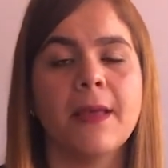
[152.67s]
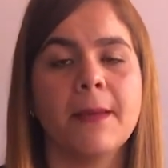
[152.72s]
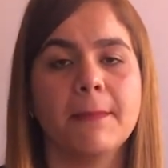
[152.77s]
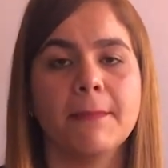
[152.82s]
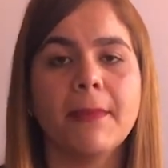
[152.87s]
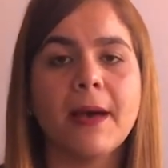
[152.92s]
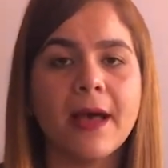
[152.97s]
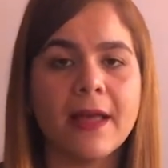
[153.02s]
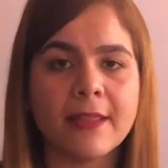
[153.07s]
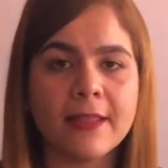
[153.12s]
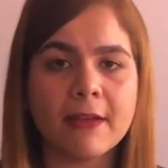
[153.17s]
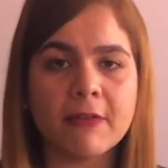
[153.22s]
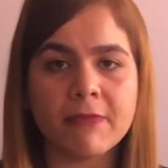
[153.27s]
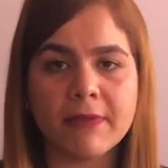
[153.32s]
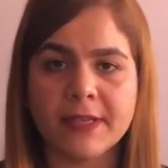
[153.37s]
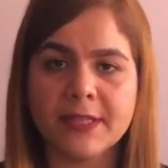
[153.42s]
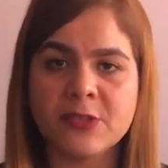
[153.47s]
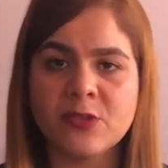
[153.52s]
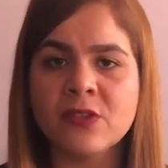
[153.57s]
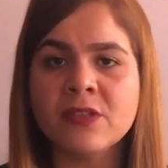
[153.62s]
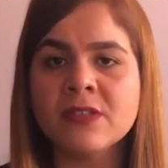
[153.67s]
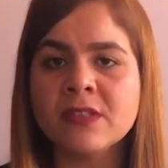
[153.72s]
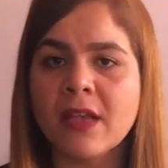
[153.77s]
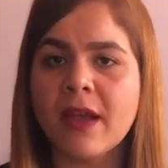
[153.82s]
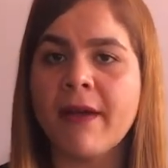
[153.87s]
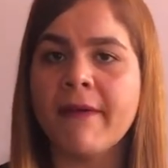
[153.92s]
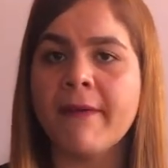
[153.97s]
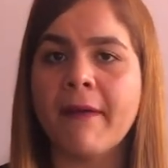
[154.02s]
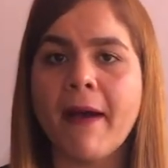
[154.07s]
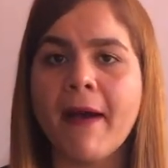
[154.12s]
but the results
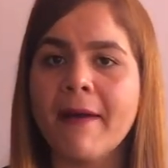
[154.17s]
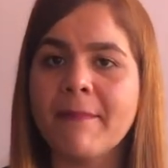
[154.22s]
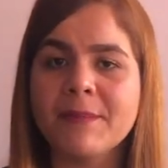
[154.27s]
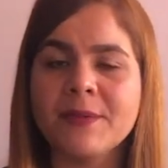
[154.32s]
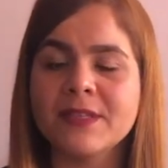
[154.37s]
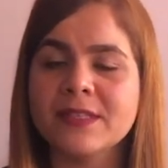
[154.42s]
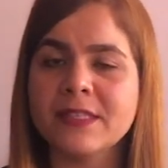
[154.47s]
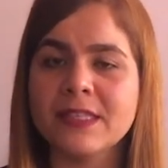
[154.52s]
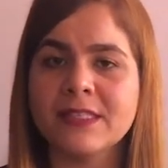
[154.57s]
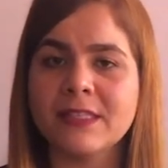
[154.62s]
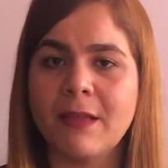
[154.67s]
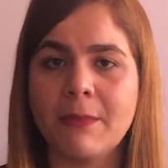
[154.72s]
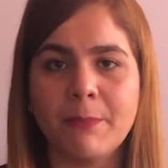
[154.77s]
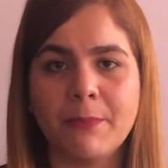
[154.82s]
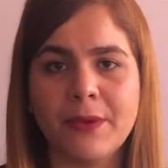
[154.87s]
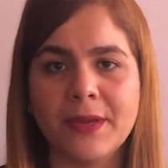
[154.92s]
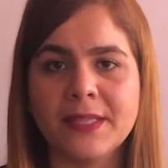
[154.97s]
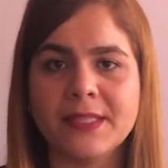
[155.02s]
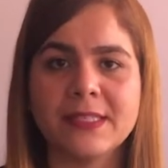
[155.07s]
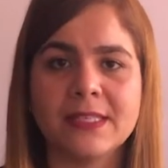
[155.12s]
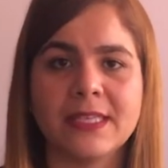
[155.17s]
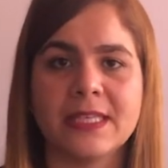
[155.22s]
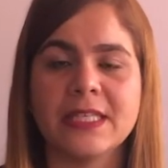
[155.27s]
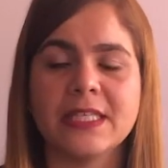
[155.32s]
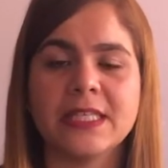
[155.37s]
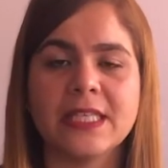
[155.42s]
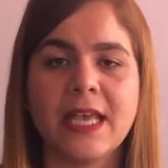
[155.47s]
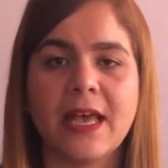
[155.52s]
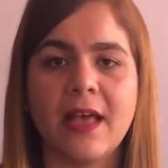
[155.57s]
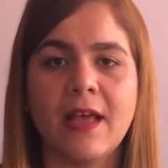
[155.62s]
are obvious in the
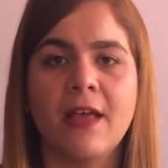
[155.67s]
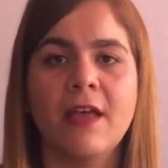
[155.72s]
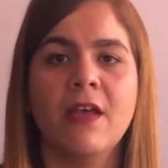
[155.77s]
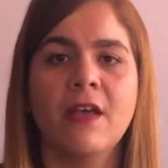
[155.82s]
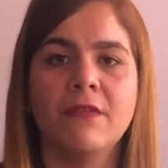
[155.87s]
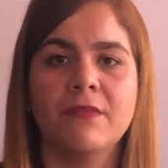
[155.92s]
present, yeah.